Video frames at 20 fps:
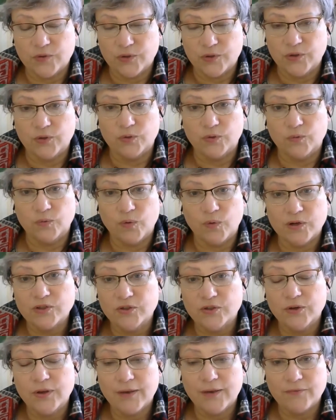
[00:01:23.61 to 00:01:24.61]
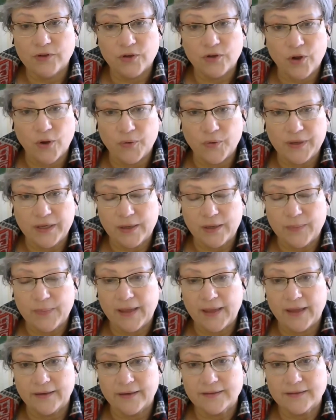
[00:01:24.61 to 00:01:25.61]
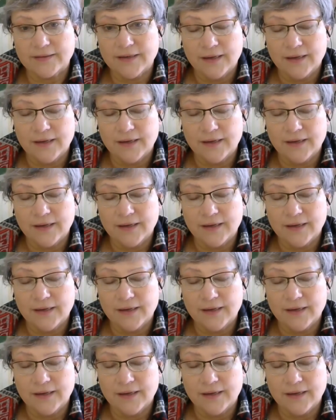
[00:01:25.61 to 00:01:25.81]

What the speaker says: you, what you have a knowing about,